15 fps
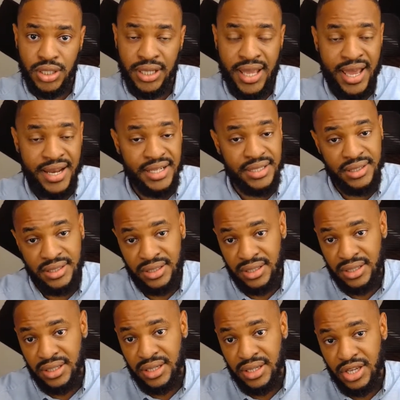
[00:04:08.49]
And that is,
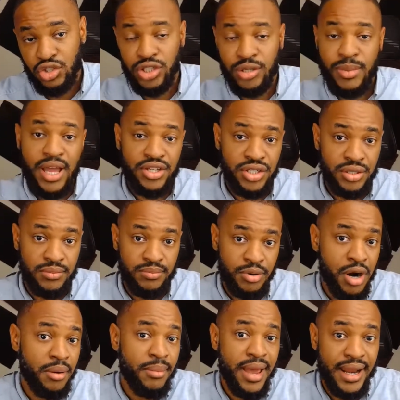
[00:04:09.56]
as you can imagine,
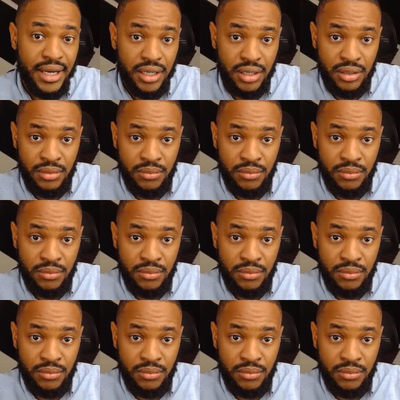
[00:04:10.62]
problematic,